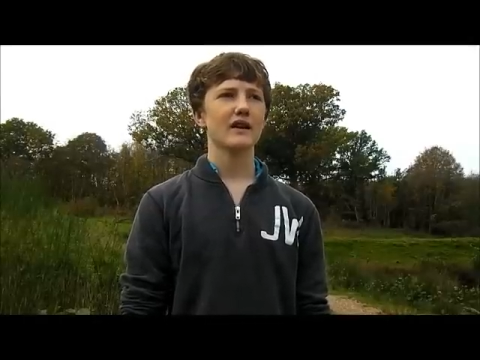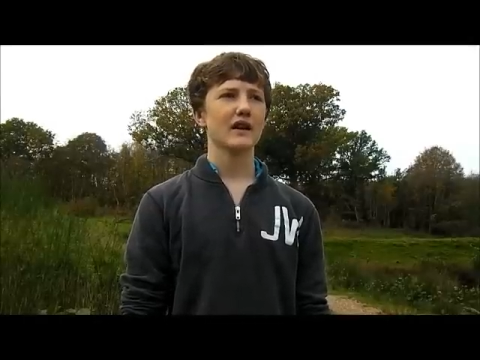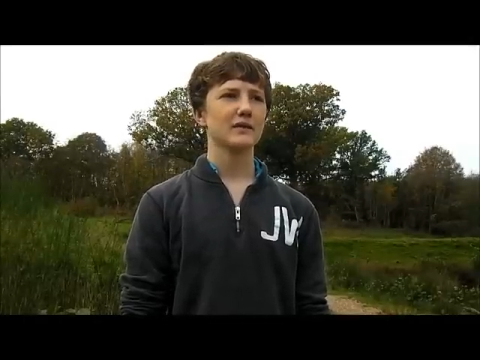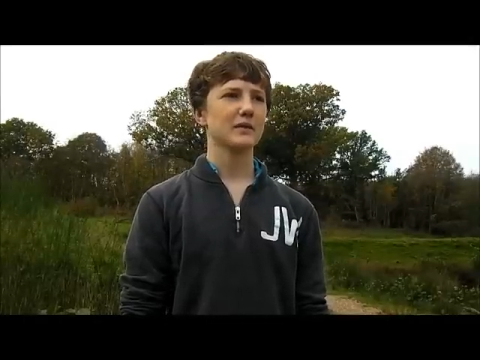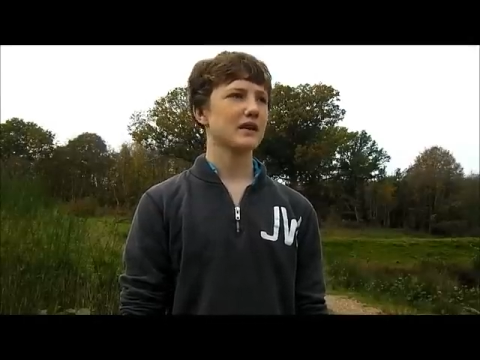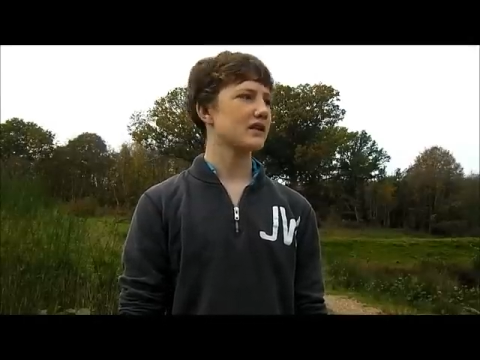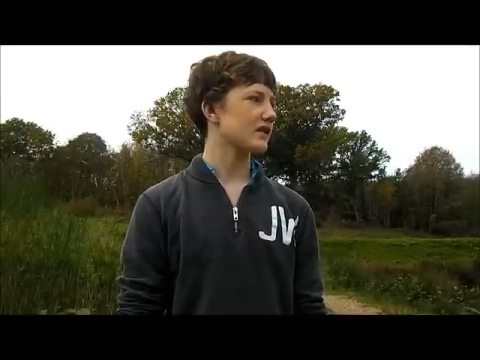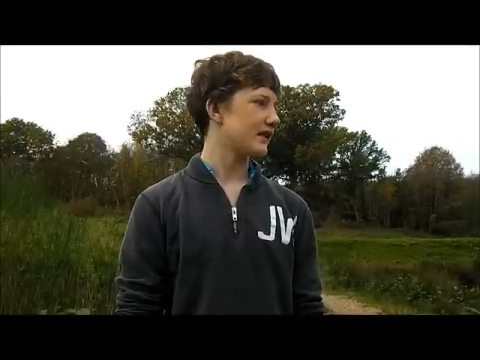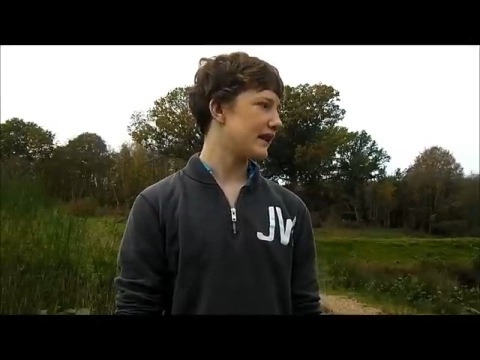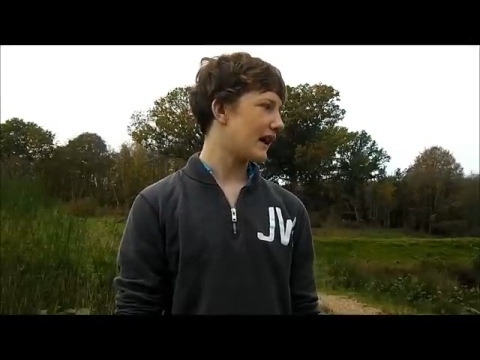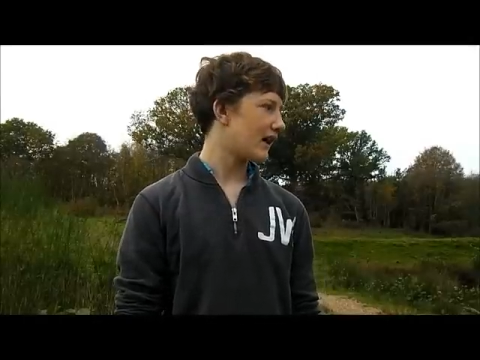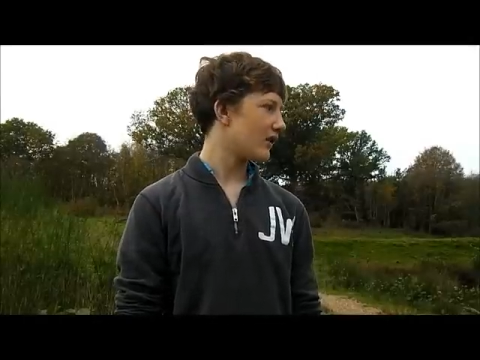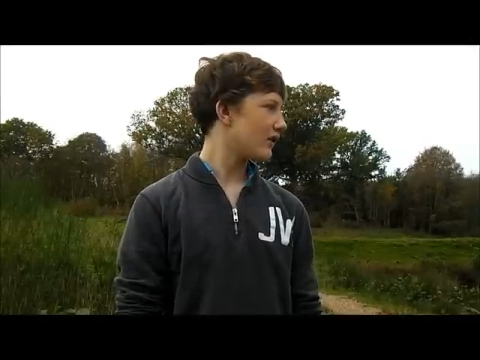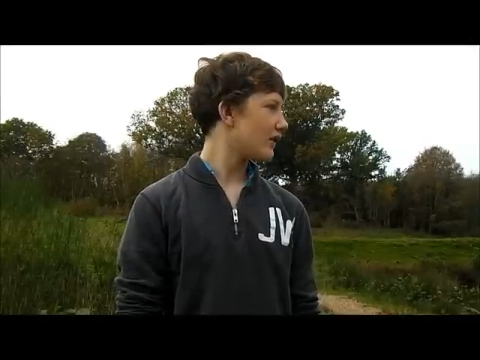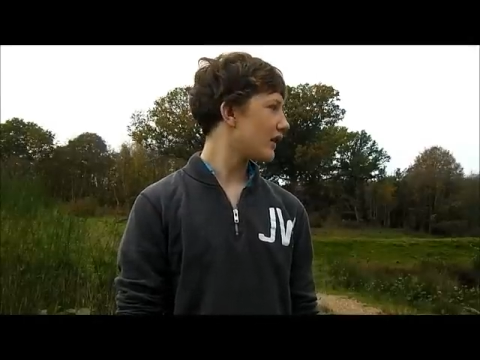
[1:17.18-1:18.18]
That's because I
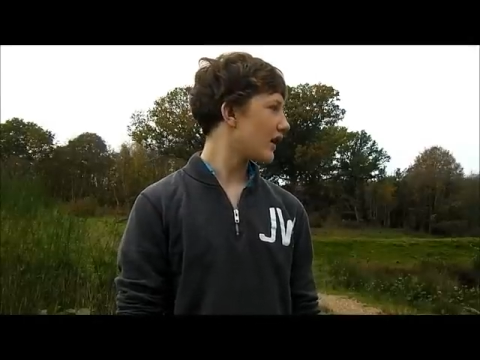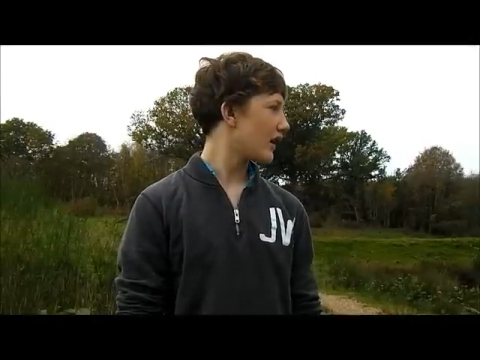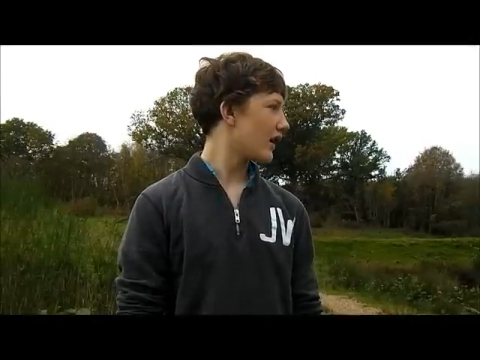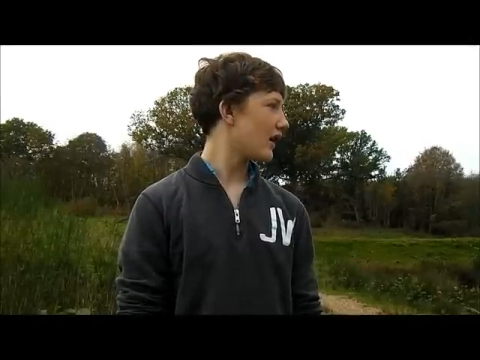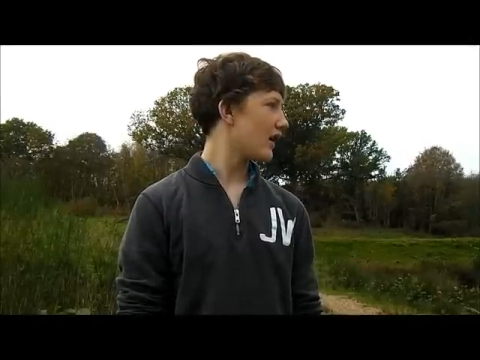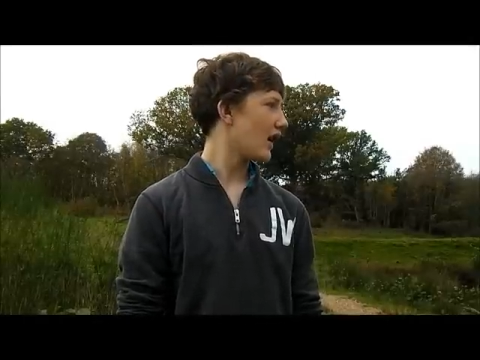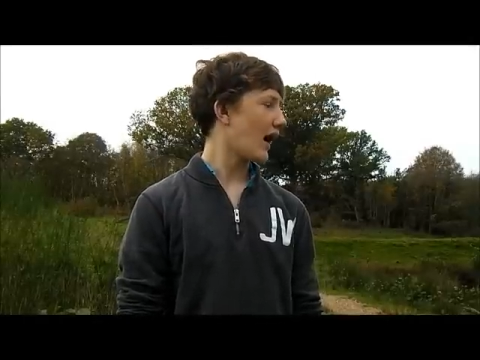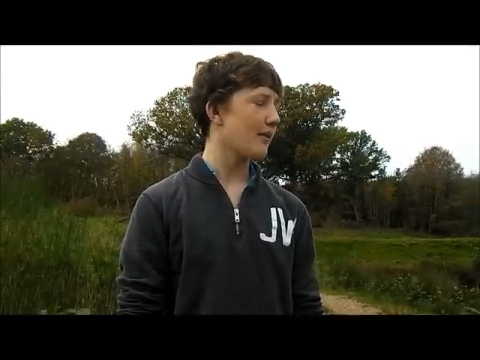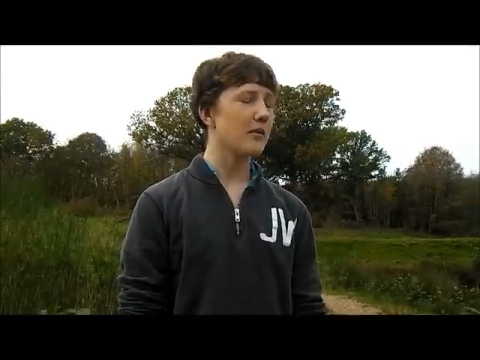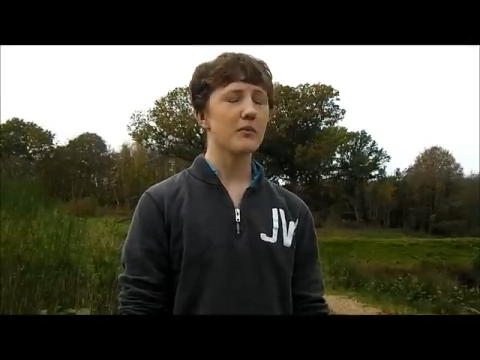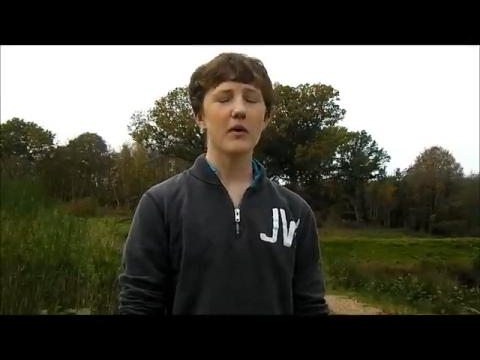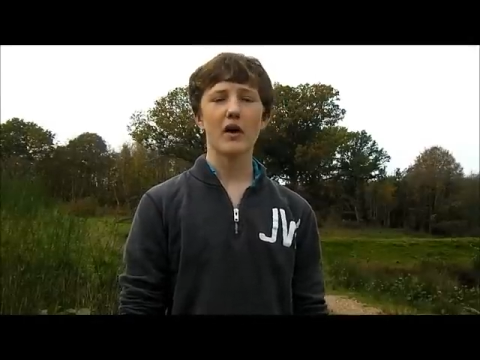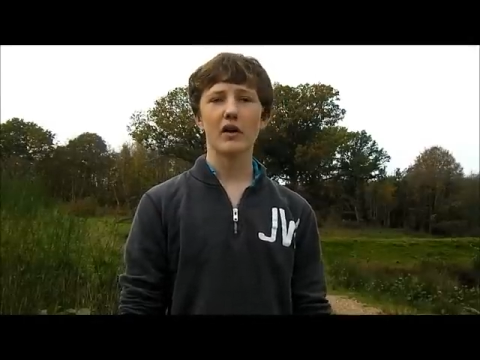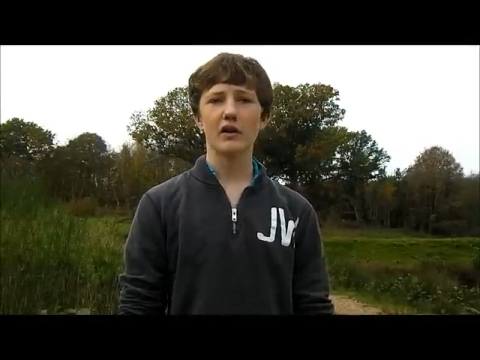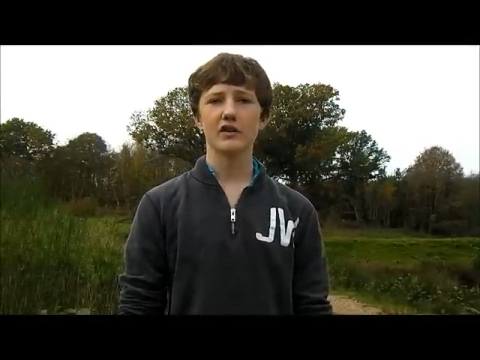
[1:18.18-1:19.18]
now am
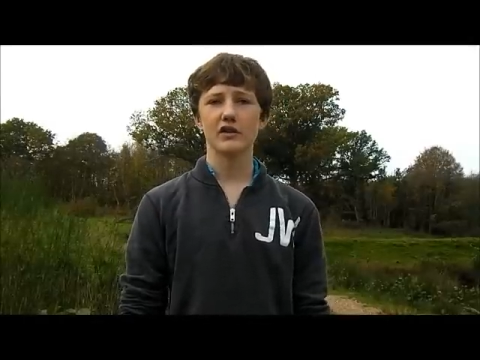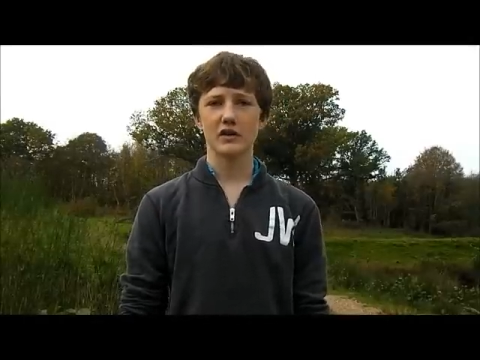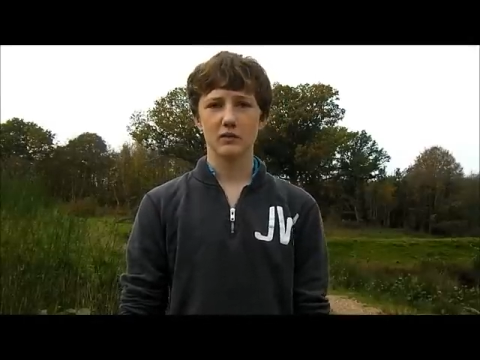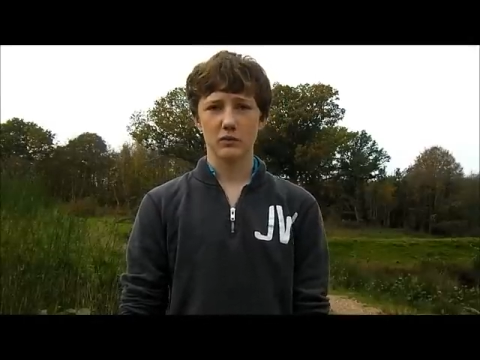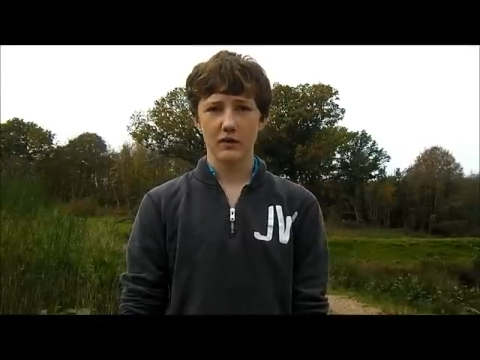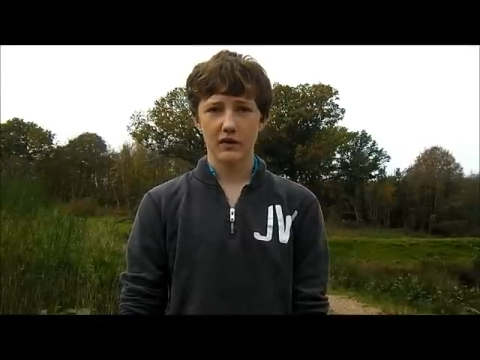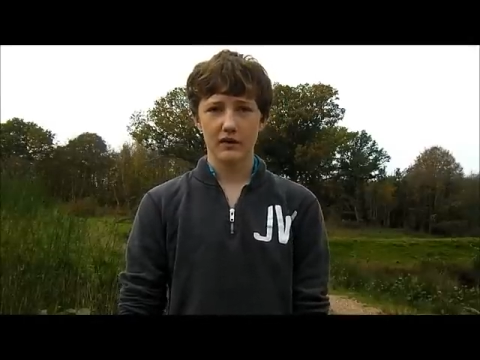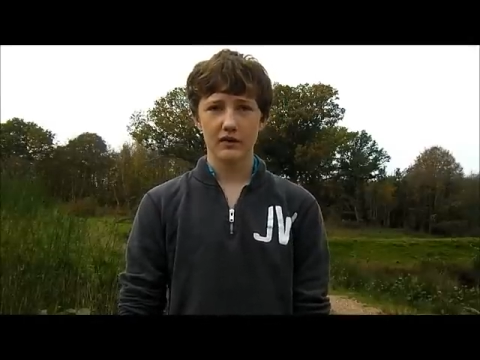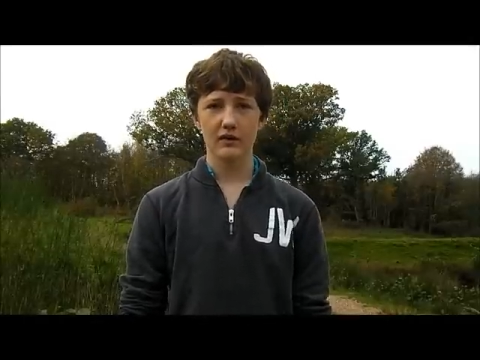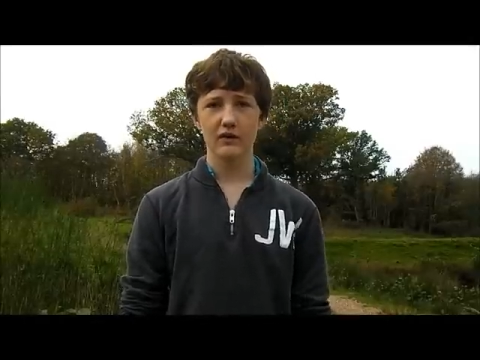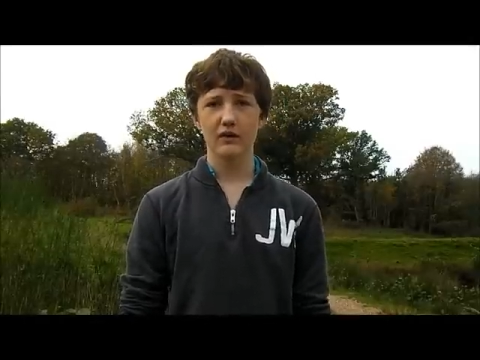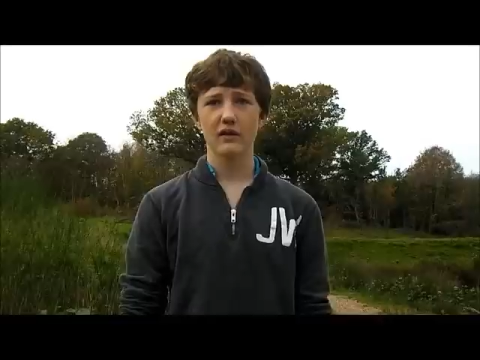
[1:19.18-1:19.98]
in partnership with